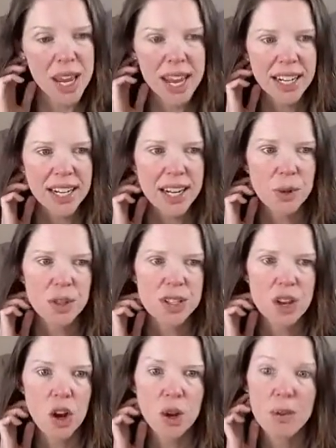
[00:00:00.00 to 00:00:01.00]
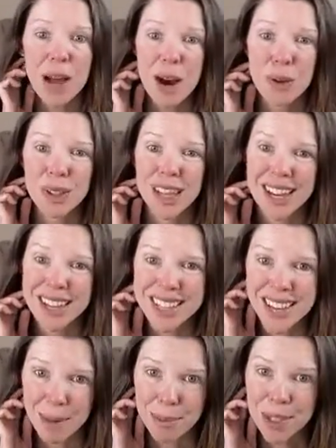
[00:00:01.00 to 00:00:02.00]
can get what's called a power line
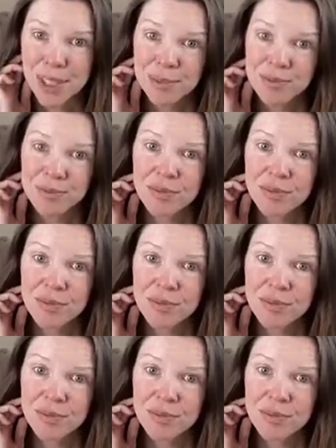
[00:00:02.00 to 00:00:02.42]
adapter.